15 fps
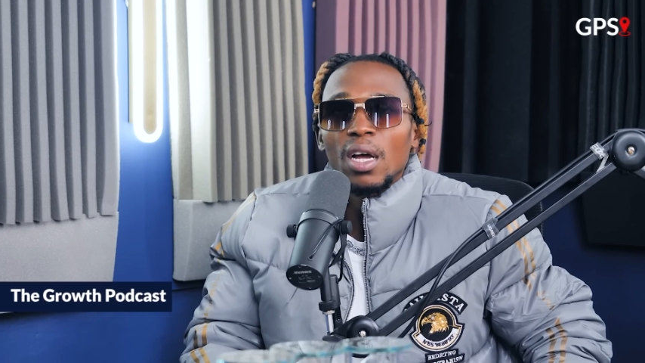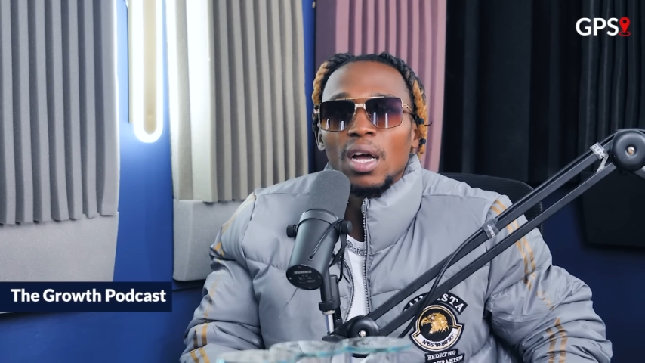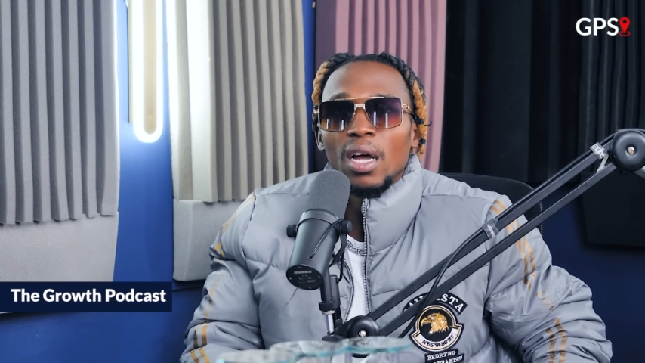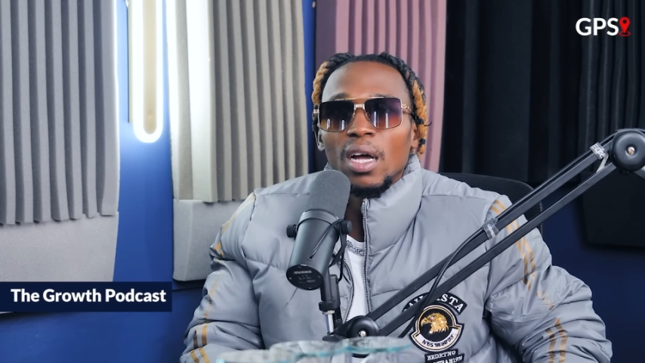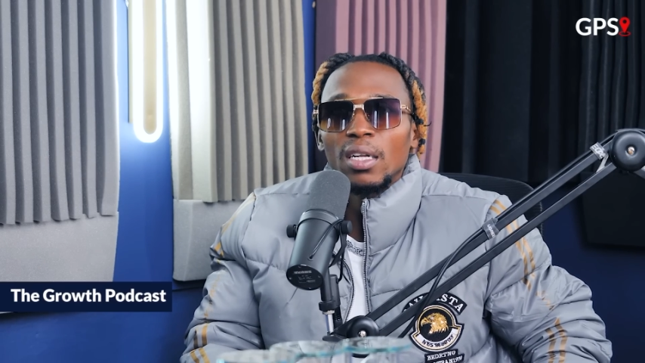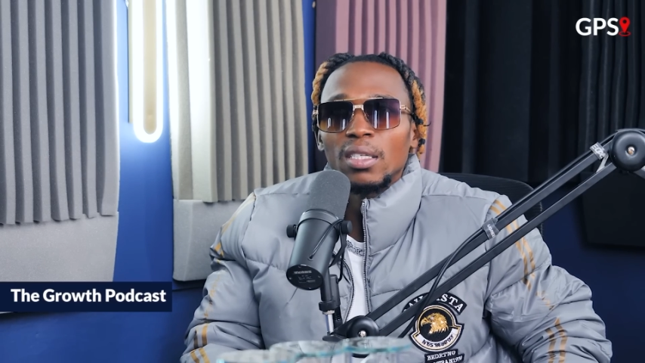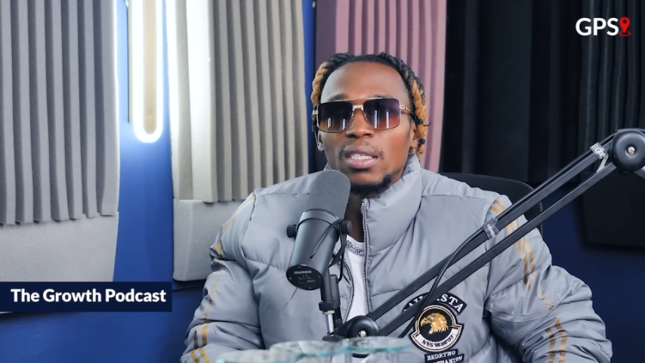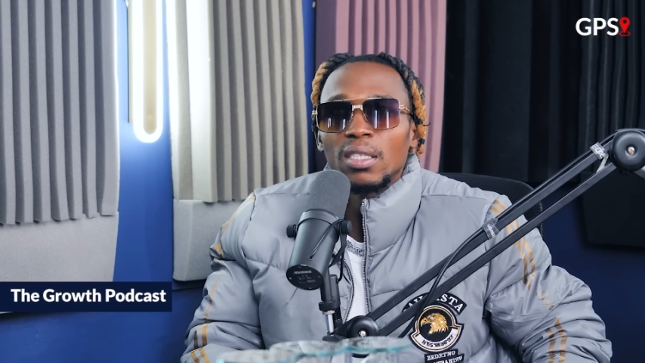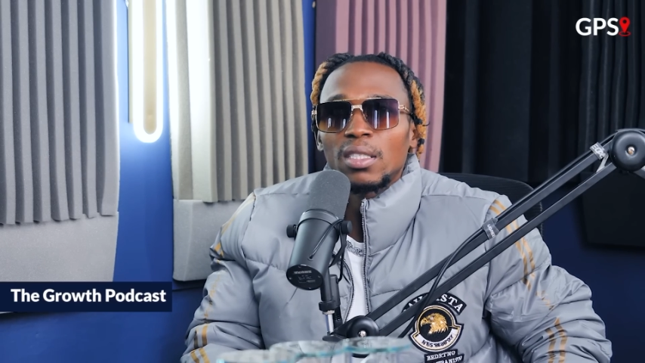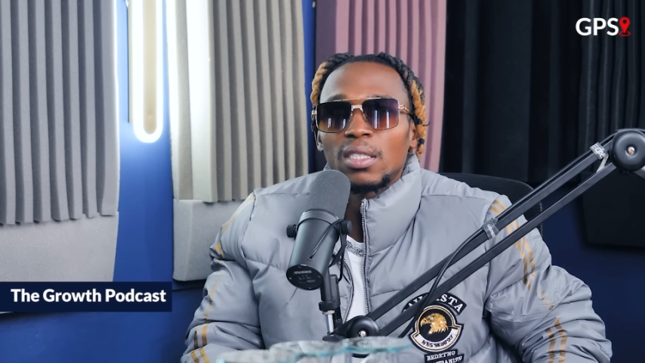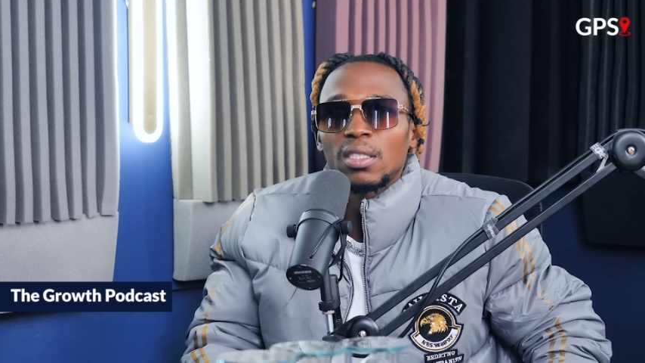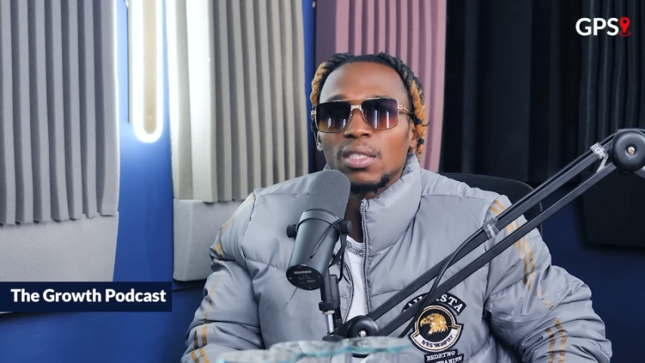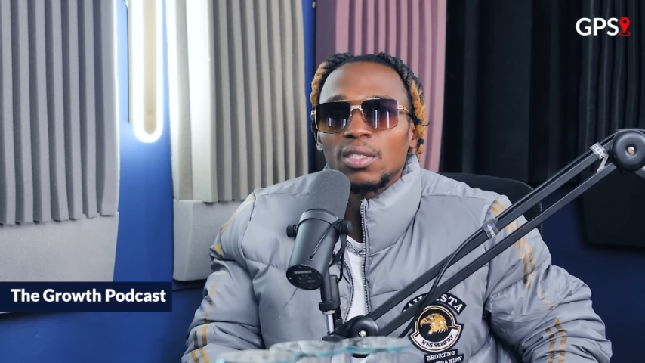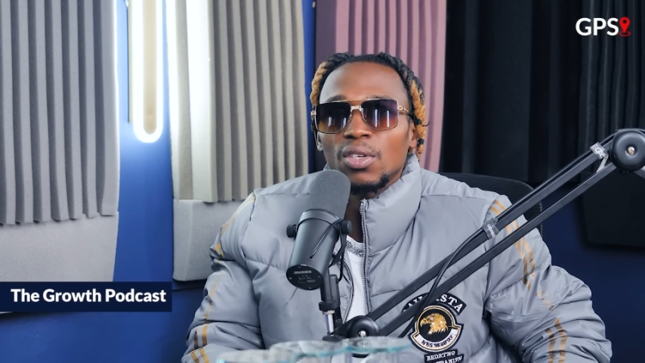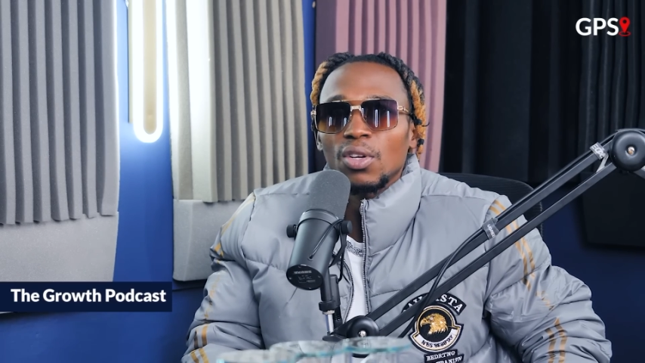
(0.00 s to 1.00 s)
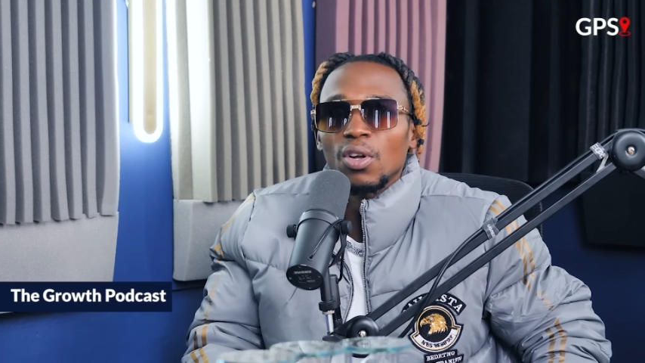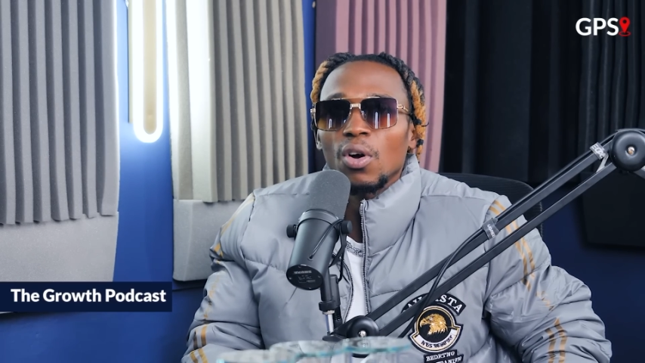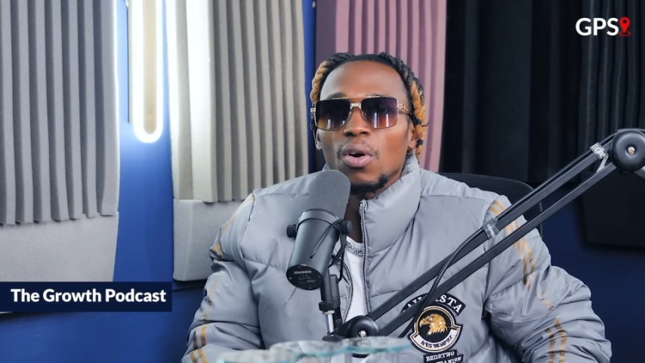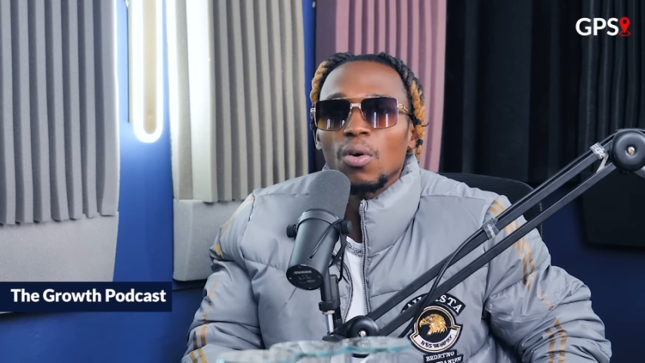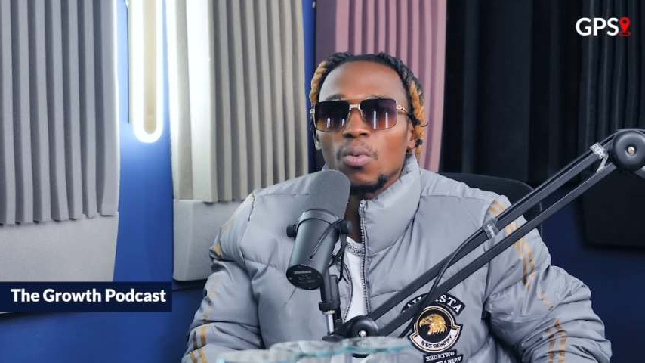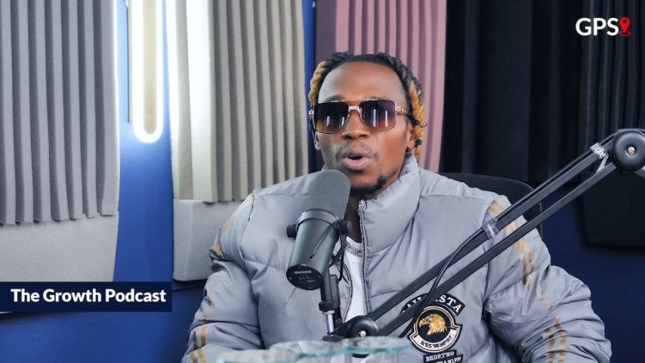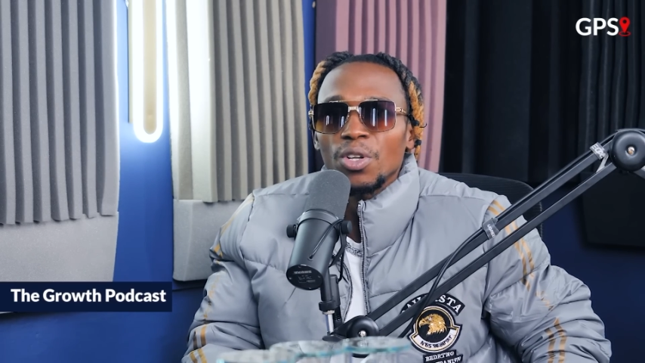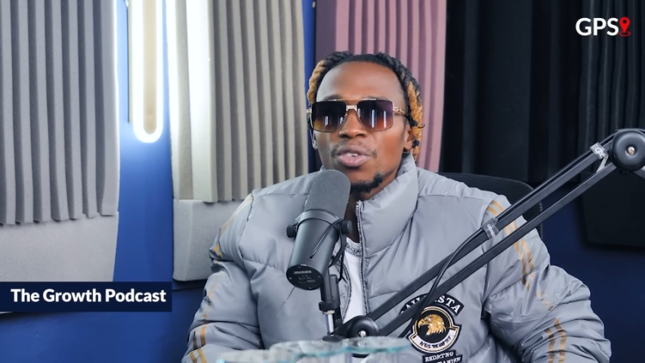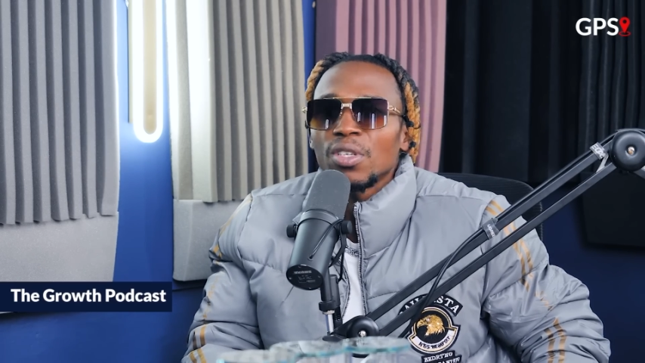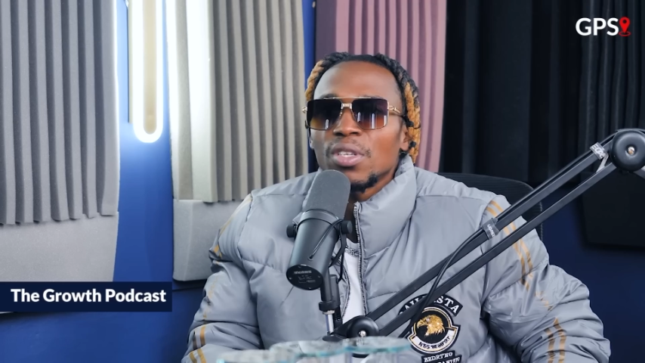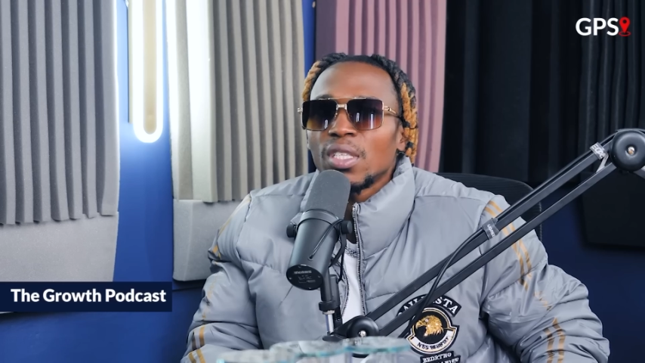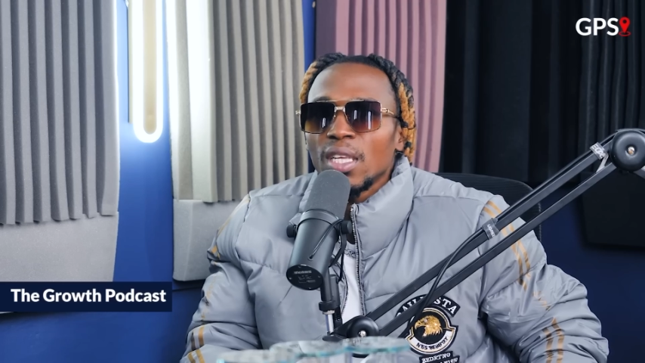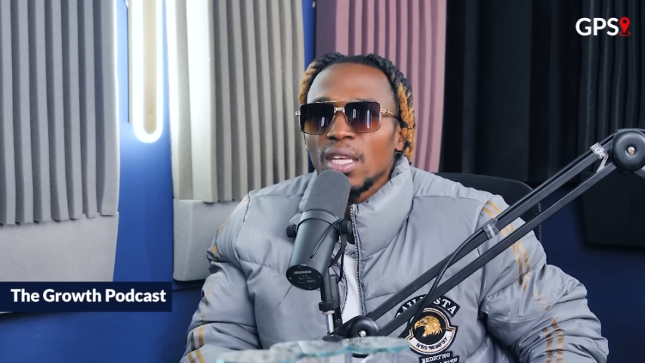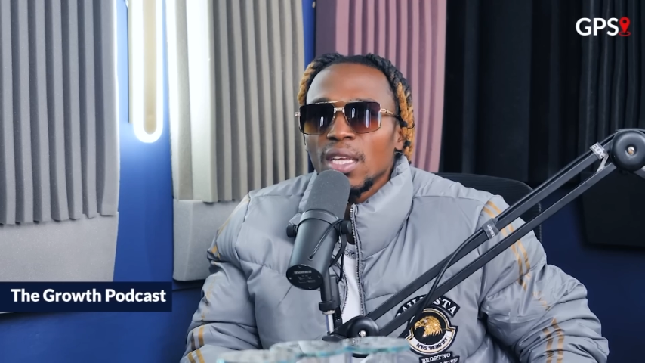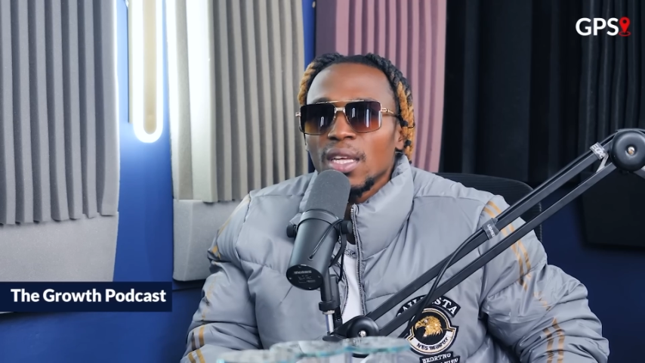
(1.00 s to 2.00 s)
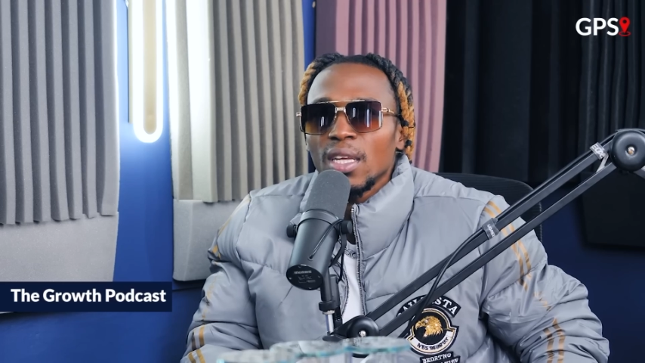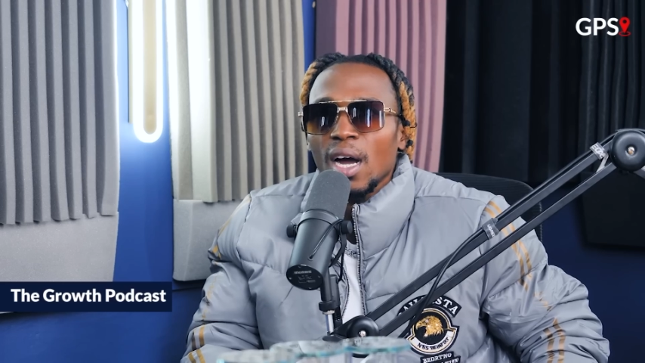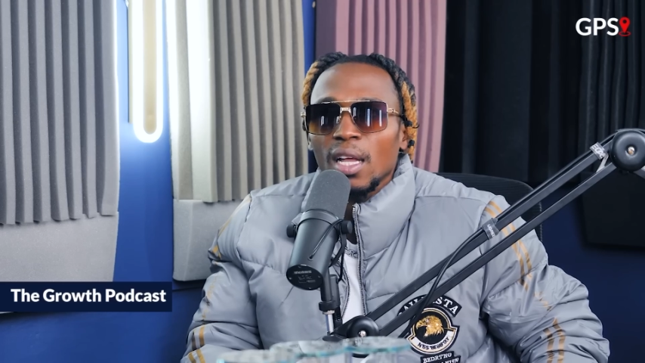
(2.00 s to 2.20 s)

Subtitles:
And when you see